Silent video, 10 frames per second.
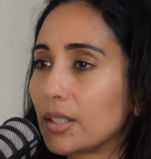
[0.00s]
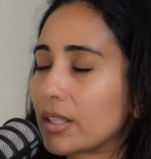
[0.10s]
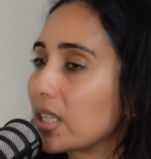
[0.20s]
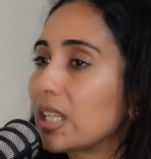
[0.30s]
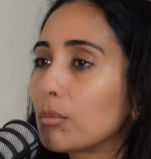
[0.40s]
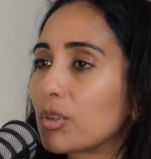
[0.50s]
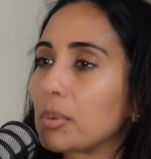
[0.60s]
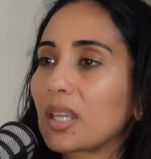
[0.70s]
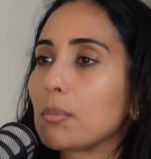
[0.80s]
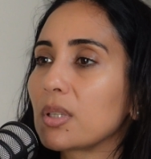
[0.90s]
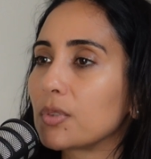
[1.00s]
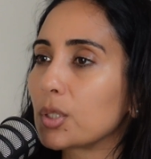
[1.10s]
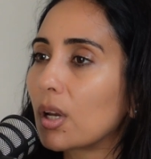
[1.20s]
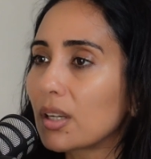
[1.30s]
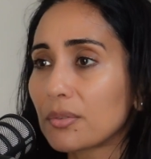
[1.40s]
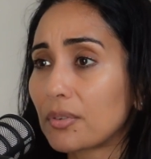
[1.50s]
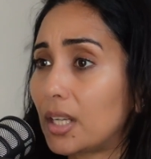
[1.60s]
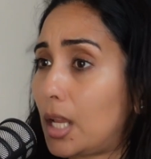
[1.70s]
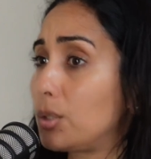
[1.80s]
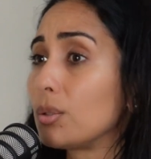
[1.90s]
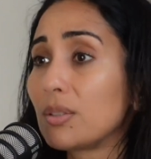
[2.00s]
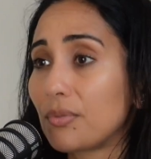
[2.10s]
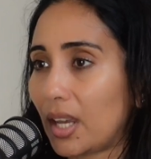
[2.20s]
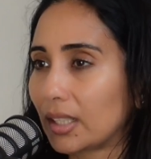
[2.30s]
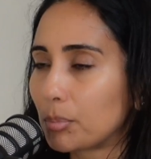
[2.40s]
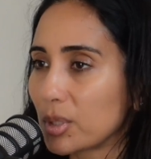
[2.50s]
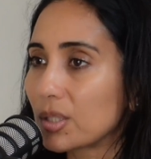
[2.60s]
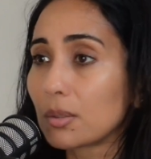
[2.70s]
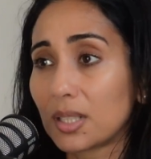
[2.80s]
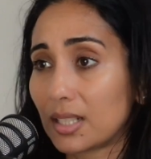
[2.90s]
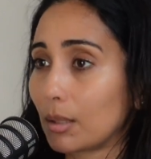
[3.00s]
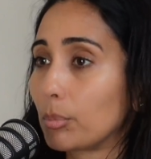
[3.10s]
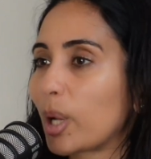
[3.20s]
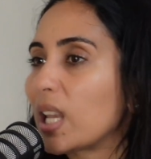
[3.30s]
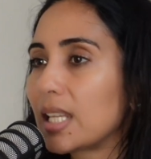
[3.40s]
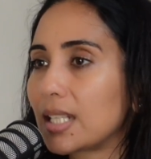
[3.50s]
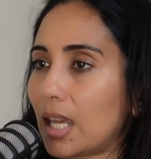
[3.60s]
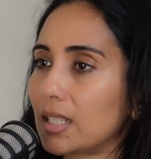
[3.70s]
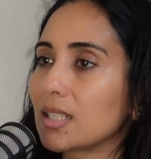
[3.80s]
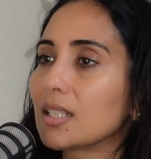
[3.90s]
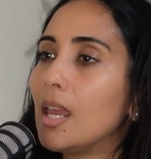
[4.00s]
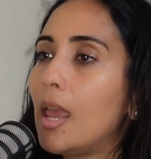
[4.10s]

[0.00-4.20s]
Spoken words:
dream of becoming a photographer, and I do in fact pursue it, and I'm brilliant at it,